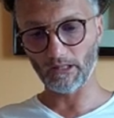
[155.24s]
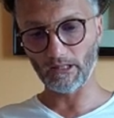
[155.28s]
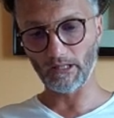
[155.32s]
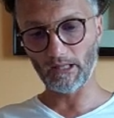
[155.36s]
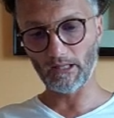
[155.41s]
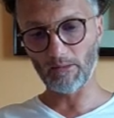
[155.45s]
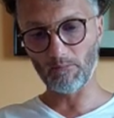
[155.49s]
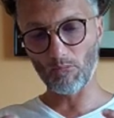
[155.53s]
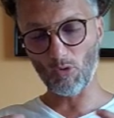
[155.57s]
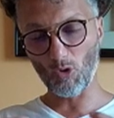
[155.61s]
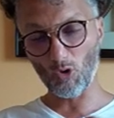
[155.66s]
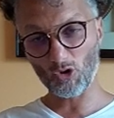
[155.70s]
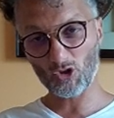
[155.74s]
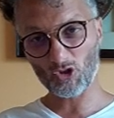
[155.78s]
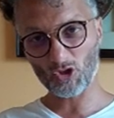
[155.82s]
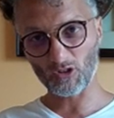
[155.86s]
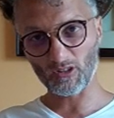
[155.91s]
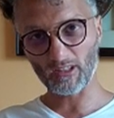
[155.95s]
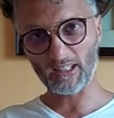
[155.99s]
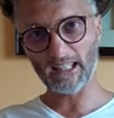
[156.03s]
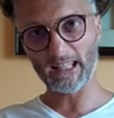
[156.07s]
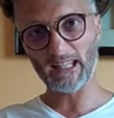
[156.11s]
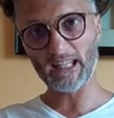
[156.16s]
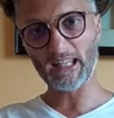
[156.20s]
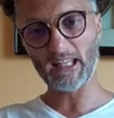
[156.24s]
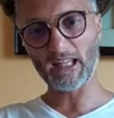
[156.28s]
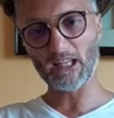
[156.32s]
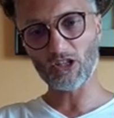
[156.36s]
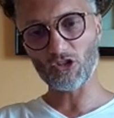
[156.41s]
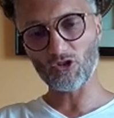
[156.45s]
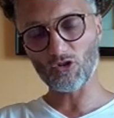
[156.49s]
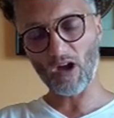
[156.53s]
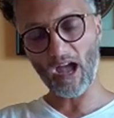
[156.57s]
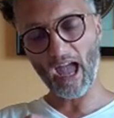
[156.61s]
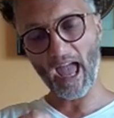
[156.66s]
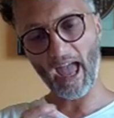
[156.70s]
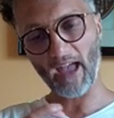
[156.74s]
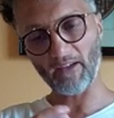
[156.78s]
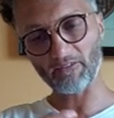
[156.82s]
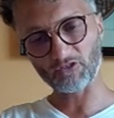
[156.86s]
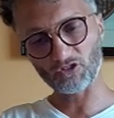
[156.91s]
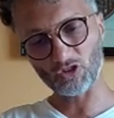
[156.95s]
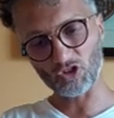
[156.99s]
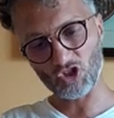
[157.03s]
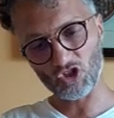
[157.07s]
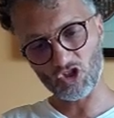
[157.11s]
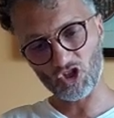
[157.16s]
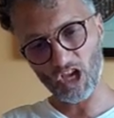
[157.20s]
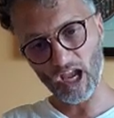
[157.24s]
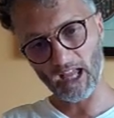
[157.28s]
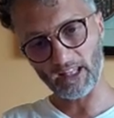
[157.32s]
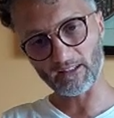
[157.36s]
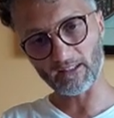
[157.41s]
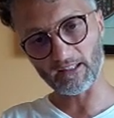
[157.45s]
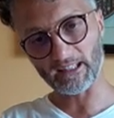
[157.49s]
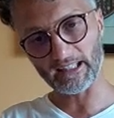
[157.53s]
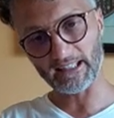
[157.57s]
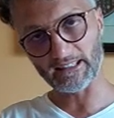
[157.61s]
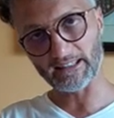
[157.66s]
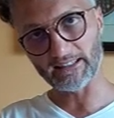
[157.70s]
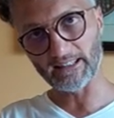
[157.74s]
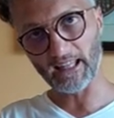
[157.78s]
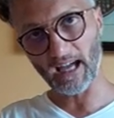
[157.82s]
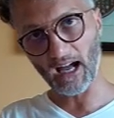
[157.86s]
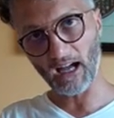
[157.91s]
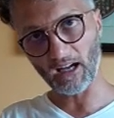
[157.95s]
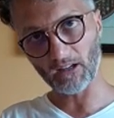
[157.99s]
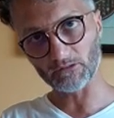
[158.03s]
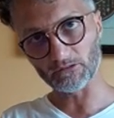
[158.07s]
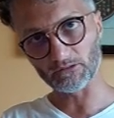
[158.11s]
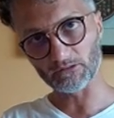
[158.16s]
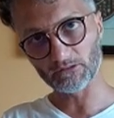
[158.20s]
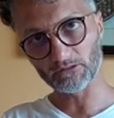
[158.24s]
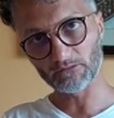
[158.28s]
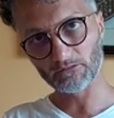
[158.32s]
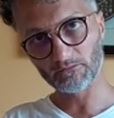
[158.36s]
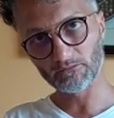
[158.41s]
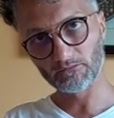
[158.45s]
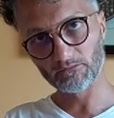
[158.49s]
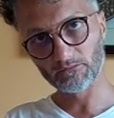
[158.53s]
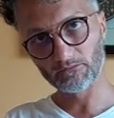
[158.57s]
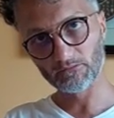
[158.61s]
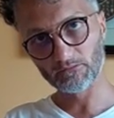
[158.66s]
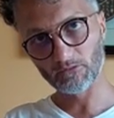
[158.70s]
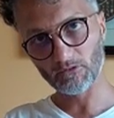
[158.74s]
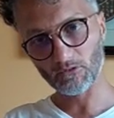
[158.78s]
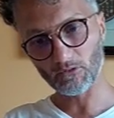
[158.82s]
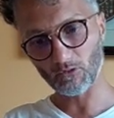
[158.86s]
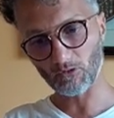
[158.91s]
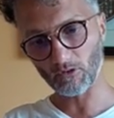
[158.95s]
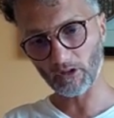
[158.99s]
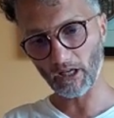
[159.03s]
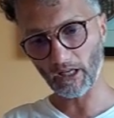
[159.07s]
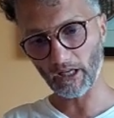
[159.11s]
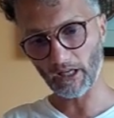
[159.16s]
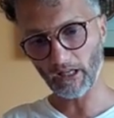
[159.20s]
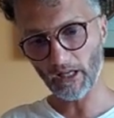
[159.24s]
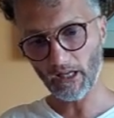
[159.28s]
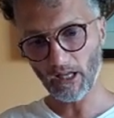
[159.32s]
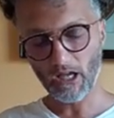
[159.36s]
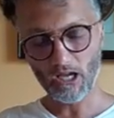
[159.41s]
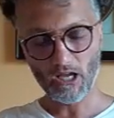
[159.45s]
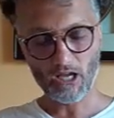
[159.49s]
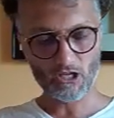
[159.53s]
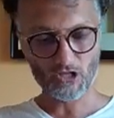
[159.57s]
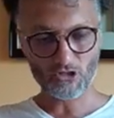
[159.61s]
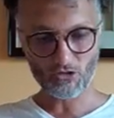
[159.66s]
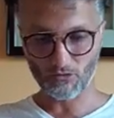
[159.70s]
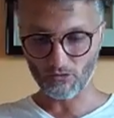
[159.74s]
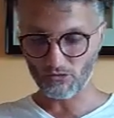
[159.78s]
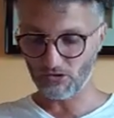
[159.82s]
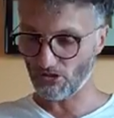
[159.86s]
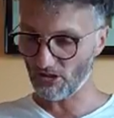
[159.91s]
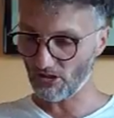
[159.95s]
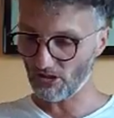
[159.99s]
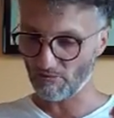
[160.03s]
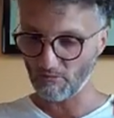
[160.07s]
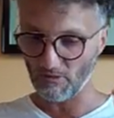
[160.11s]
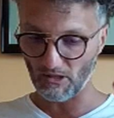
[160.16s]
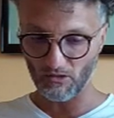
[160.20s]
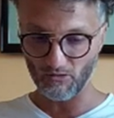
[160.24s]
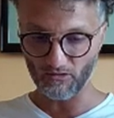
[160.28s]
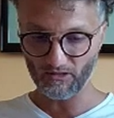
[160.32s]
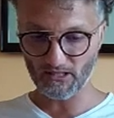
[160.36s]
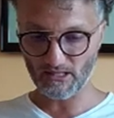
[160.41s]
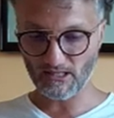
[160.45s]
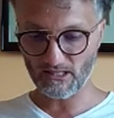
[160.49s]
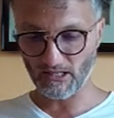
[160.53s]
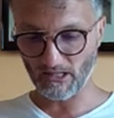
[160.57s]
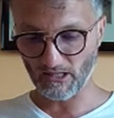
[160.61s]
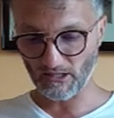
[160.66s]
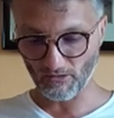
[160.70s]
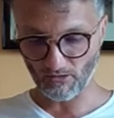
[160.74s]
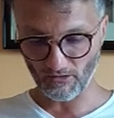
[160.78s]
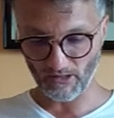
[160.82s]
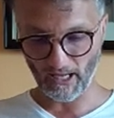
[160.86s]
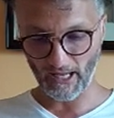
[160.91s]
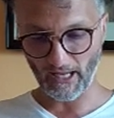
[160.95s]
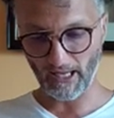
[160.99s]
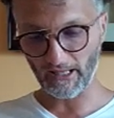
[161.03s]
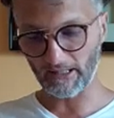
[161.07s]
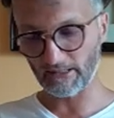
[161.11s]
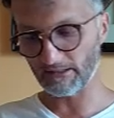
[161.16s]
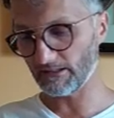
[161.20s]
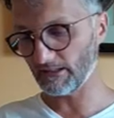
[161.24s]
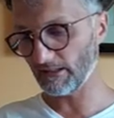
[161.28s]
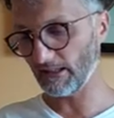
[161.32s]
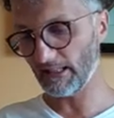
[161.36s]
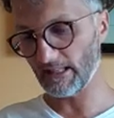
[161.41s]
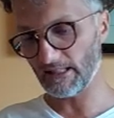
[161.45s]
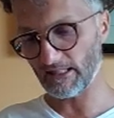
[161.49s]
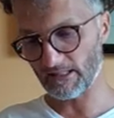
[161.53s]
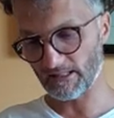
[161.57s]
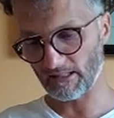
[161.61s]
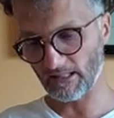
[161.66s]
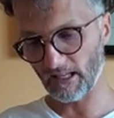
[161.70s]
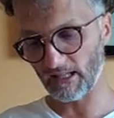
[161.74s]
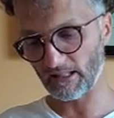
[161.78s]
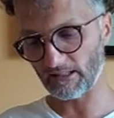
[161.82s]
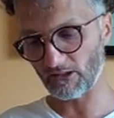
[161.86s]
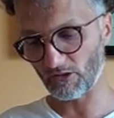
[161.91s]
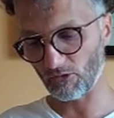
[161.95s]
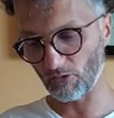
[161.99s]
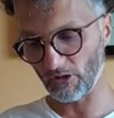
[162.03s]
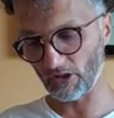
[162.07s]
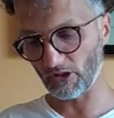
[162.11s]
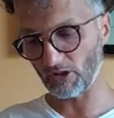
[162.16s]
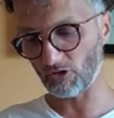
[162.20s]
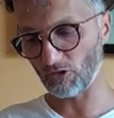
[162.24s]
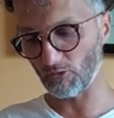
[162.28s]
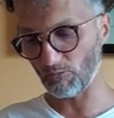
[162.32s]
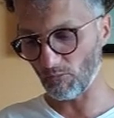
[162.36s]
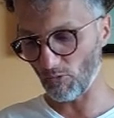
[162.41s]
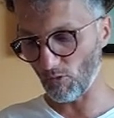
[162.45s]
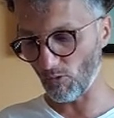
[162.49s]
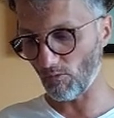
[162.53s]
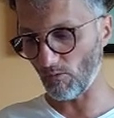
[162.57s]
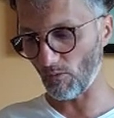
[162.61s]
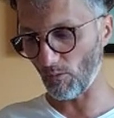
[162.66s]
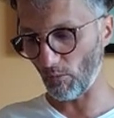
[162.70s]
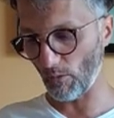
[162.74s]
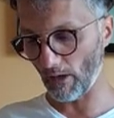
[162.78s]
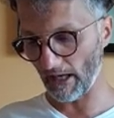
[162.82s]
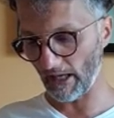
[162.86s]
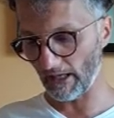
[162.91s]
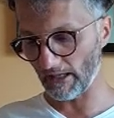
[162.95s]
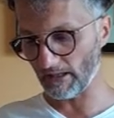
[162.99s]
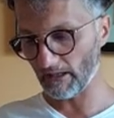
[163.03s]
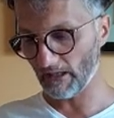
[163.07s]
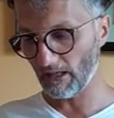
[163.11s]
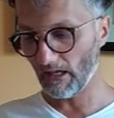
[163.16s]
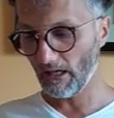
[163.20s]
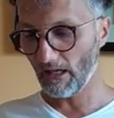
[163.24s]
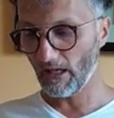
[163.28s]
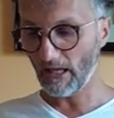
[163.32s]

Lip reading: emotionally, you have to channel it down, okay? So just because it's in your head is not going to move away.